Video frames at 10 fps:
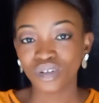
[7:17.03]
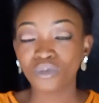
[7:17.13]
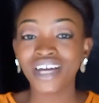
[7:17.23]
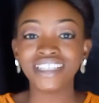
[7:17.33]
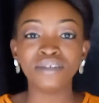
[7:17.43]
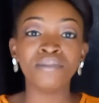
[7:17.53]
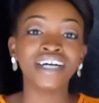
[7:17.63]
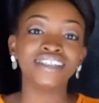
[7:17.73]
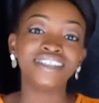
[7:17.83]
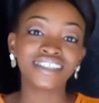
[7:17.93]
while the
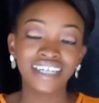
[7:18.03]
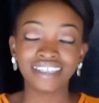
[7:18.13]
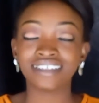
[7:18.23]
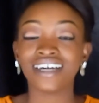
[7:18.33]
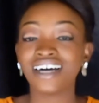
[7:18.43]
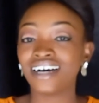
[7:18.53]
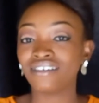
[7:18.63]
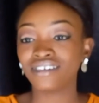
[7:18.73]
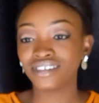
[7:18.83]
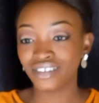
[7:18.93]
man decide
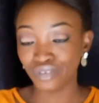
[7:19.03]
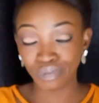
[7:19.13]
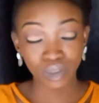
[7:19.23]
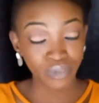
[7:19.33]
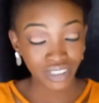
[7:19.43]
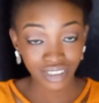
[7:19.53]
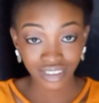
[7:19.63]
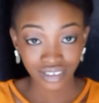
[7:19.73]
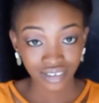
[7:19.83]
how it will be spent.